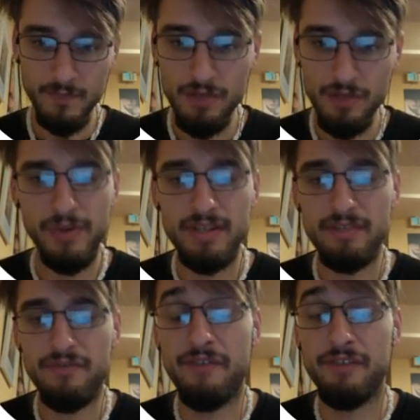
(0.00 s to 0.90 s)
Anyways,
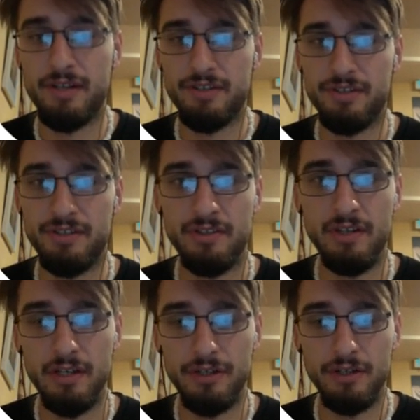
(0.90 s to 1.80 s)
if you have any questions,
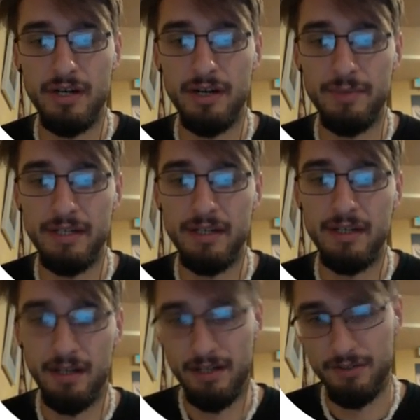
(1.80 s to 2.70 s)
comment,
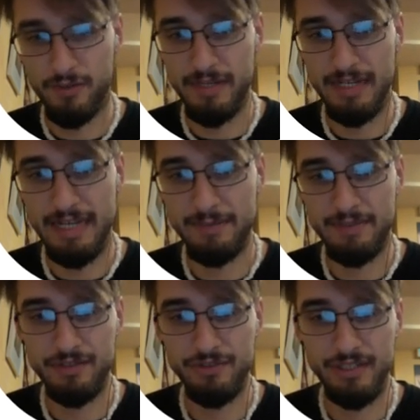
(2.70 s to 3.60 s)
tweet me at
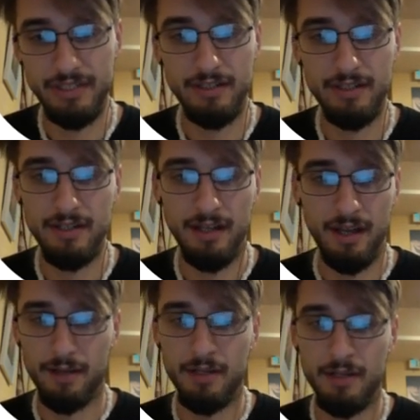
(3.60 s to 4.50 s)
KMCG,
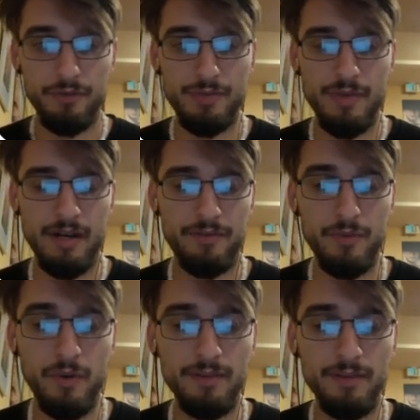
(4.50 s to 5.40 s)
reach me however
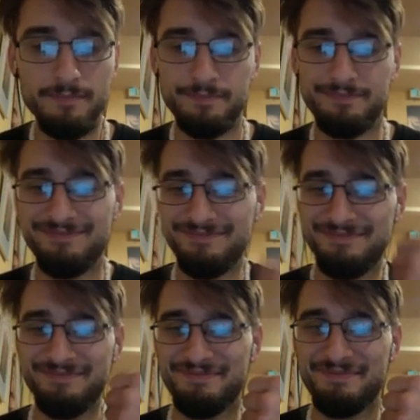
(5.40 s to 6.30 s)
you want.
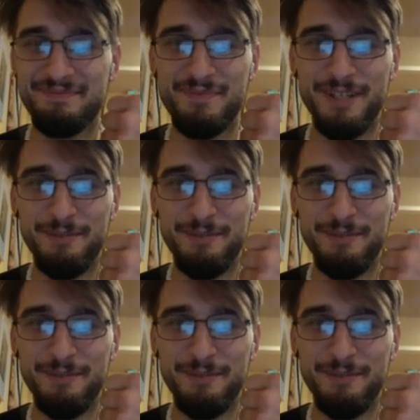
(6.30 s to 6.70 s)
See ya.